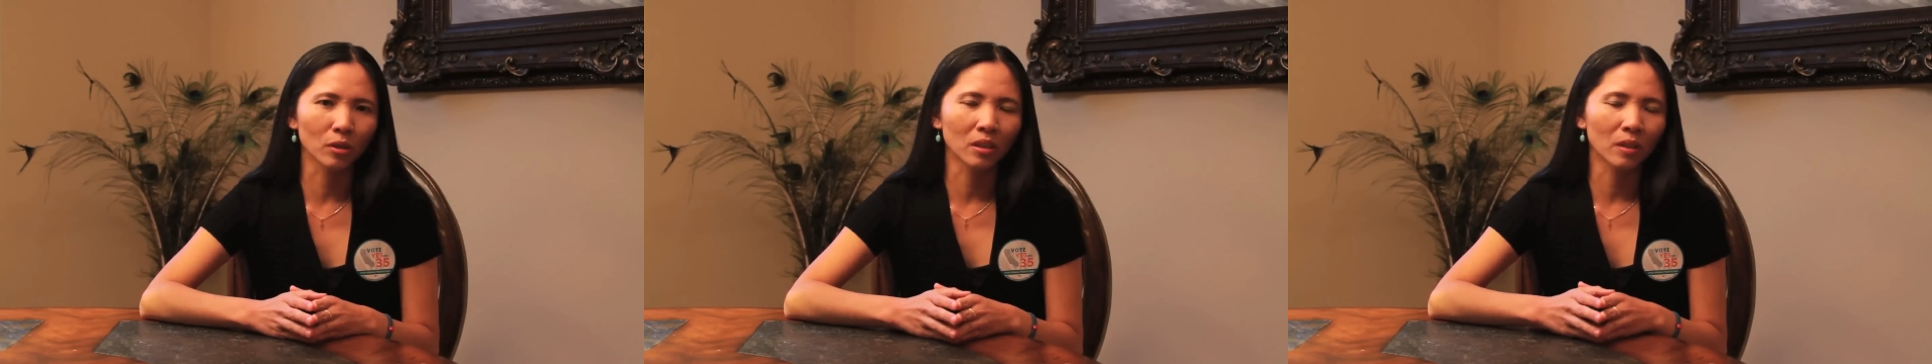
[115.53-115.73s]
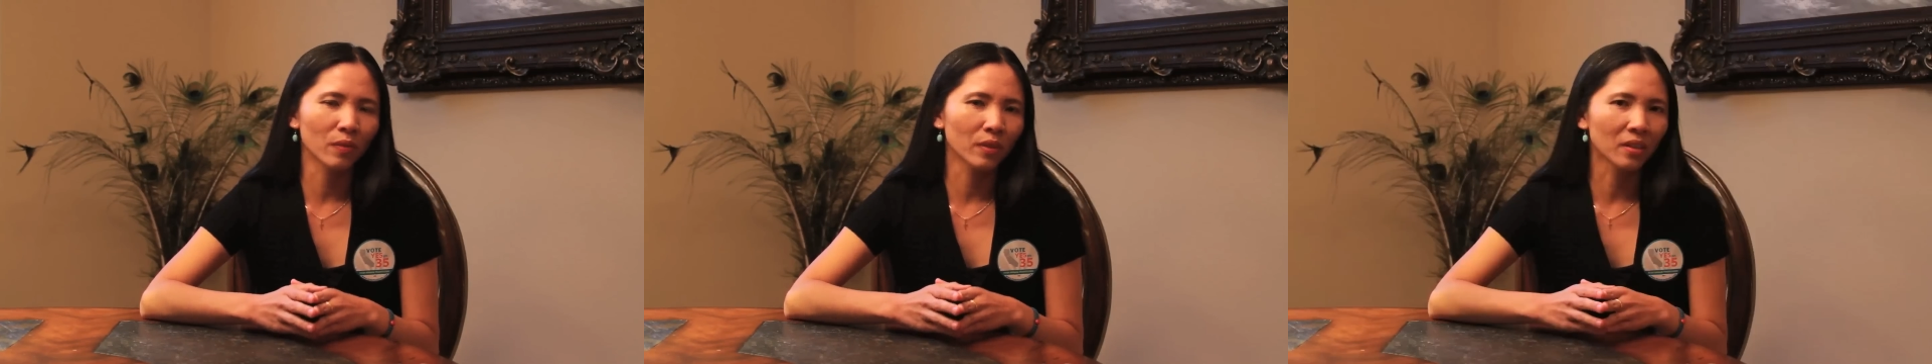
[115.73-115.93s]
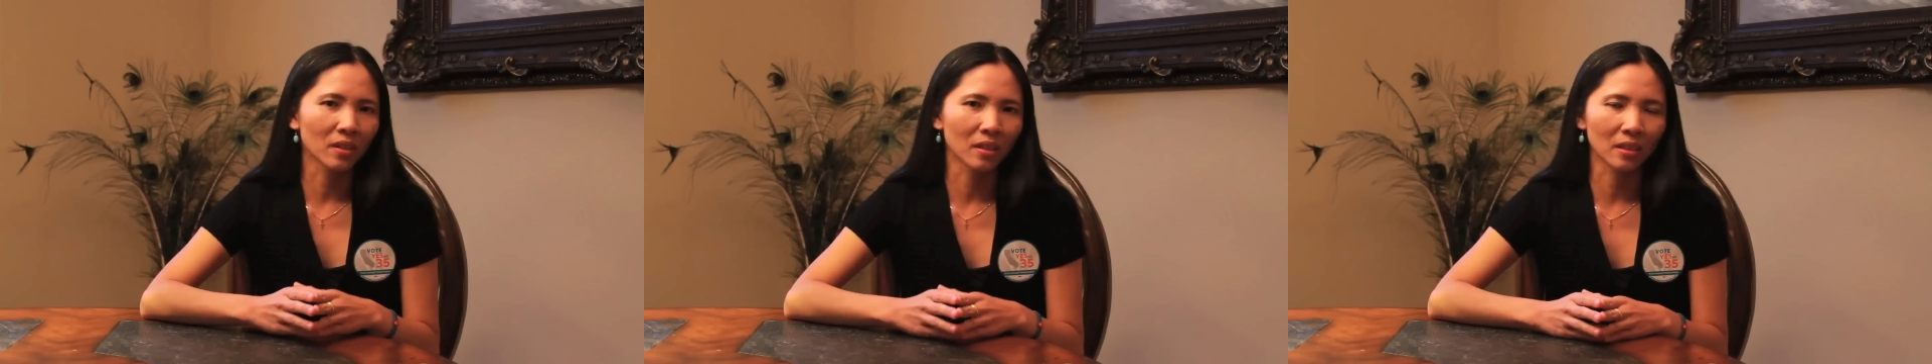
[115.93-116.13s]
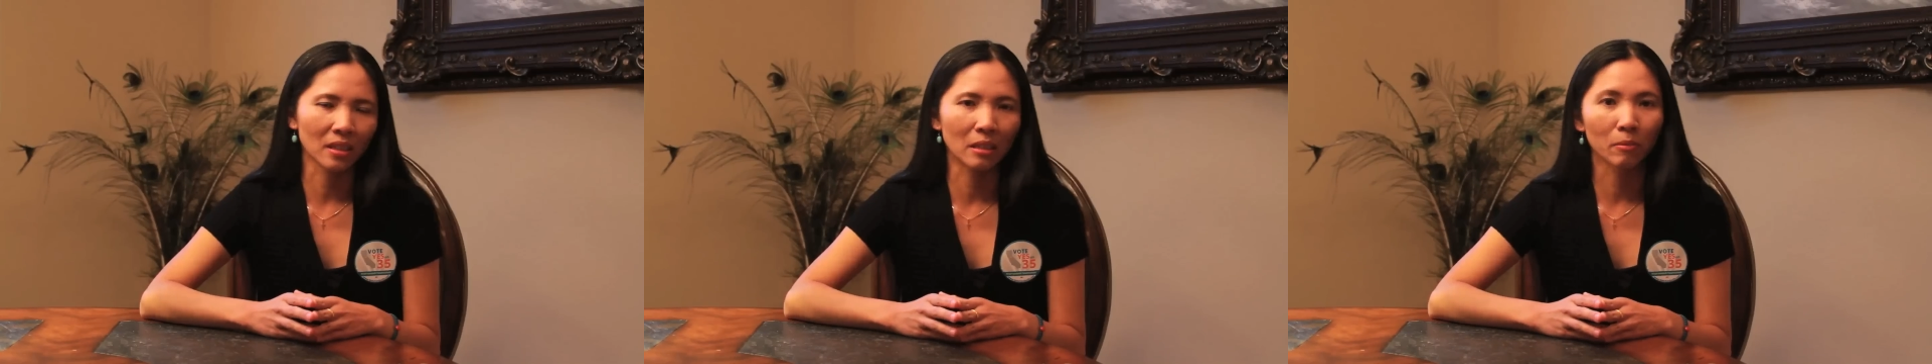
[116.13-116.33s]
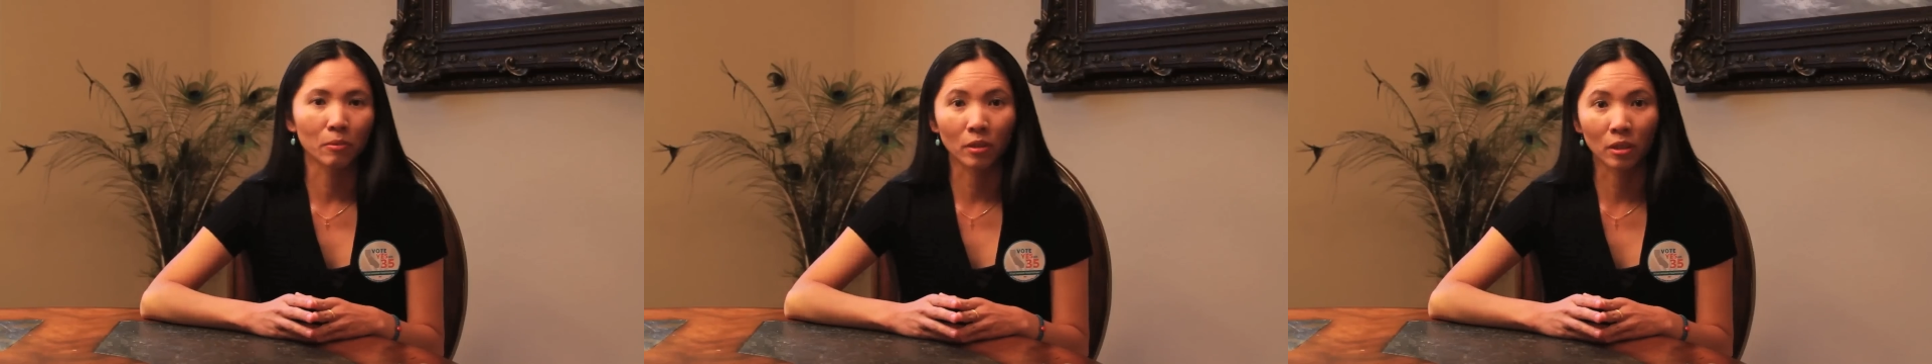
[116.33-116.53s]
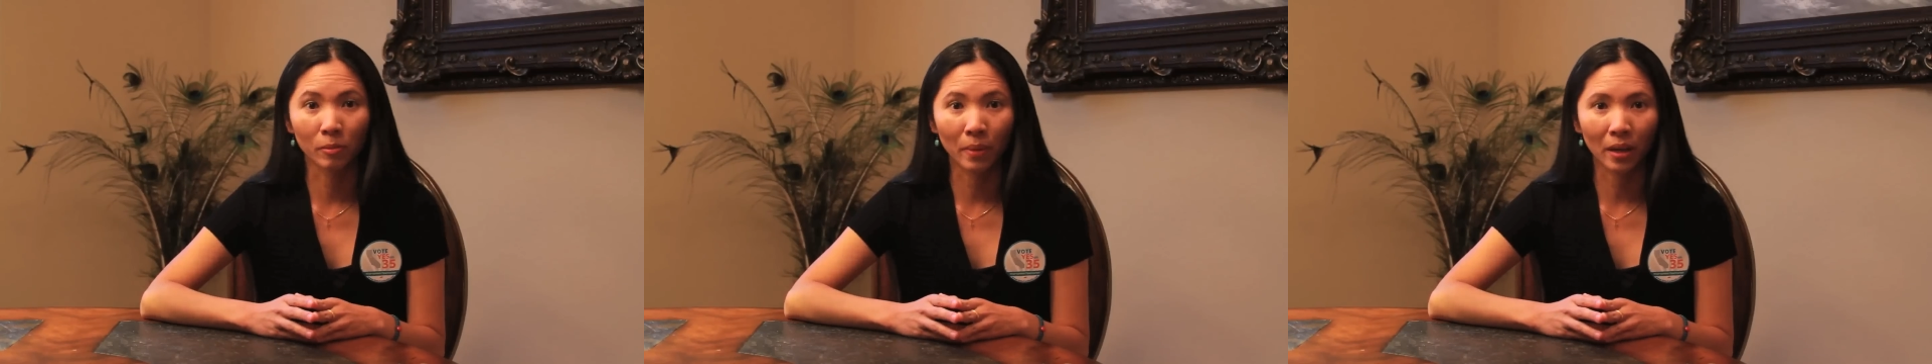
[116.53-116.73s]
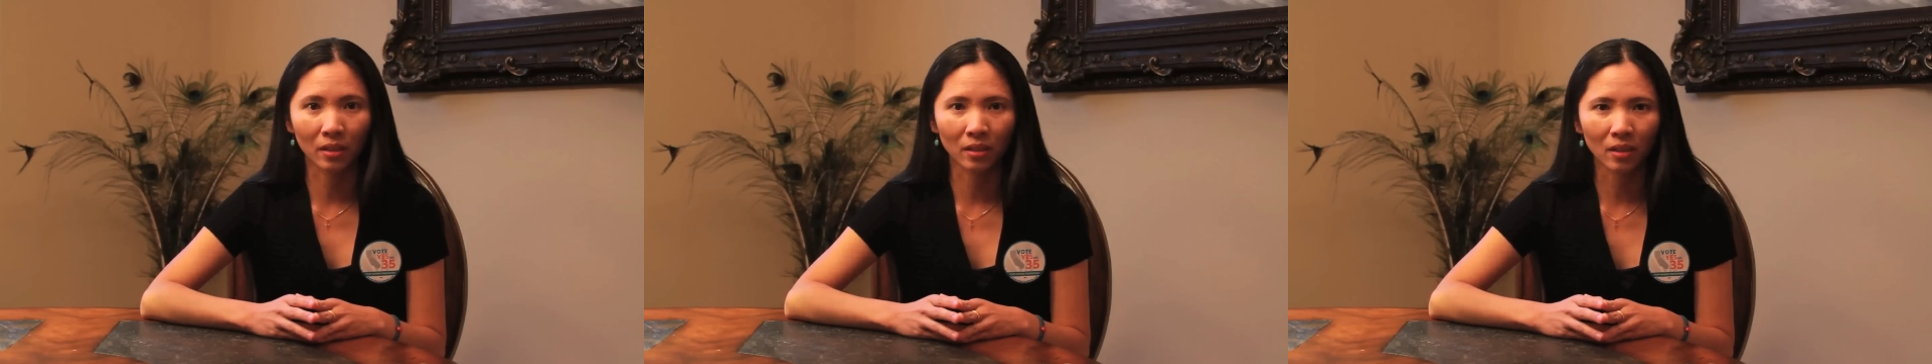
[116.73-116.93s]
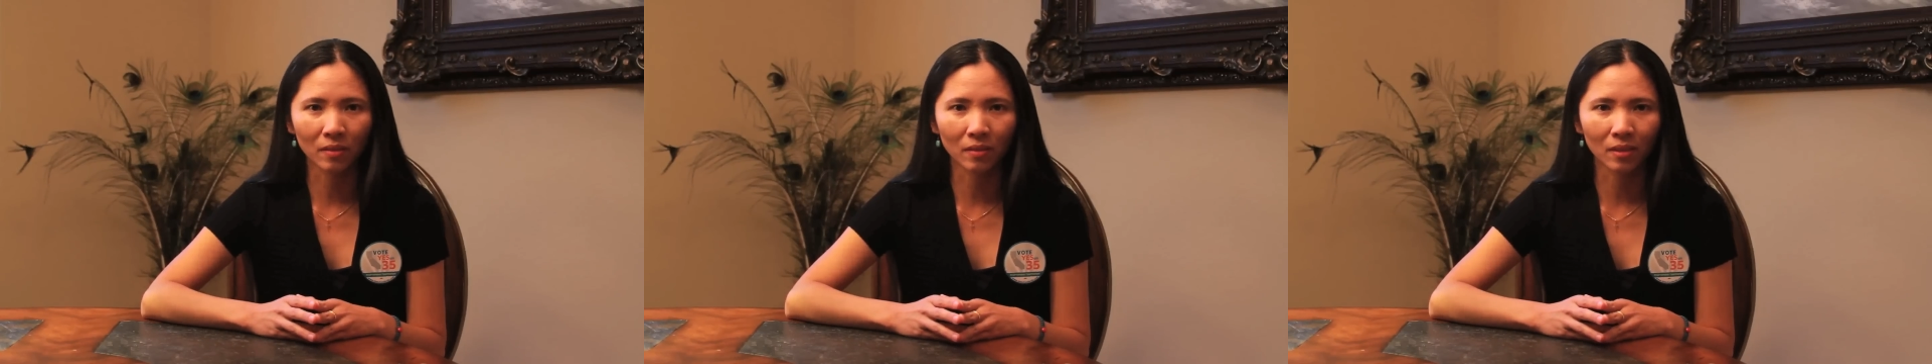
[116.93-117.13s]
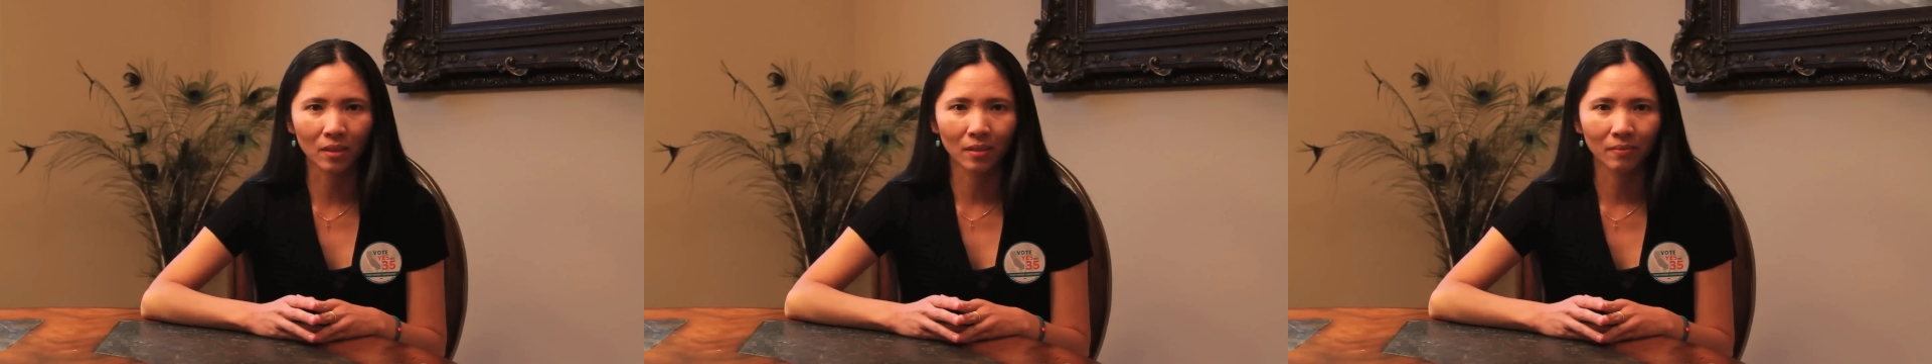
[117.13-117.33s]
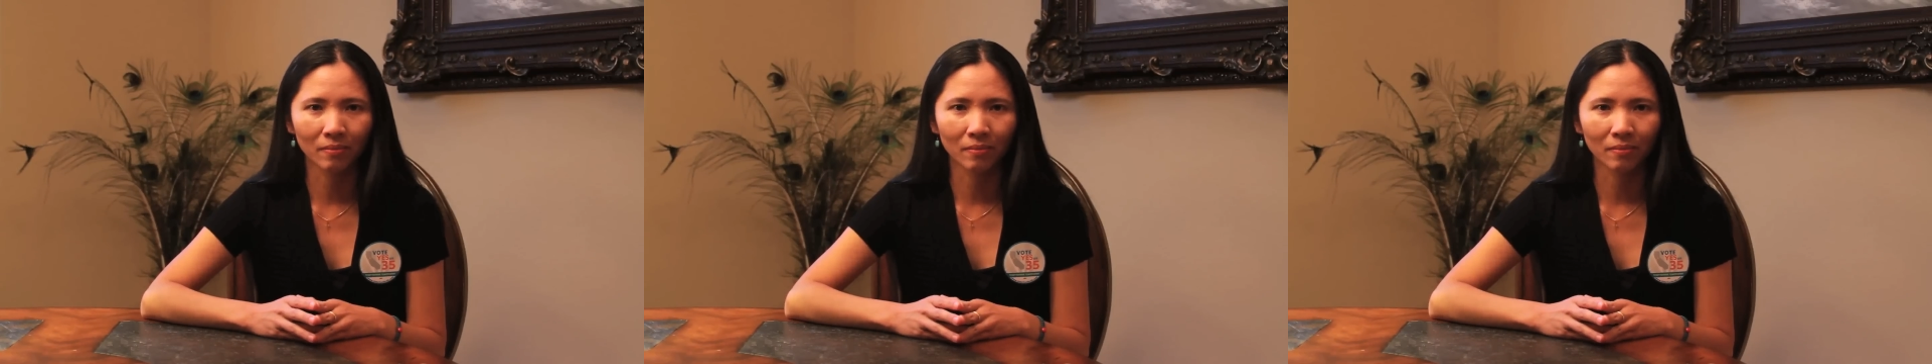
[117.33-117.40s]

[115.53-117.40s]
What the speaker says: differences in perspectives.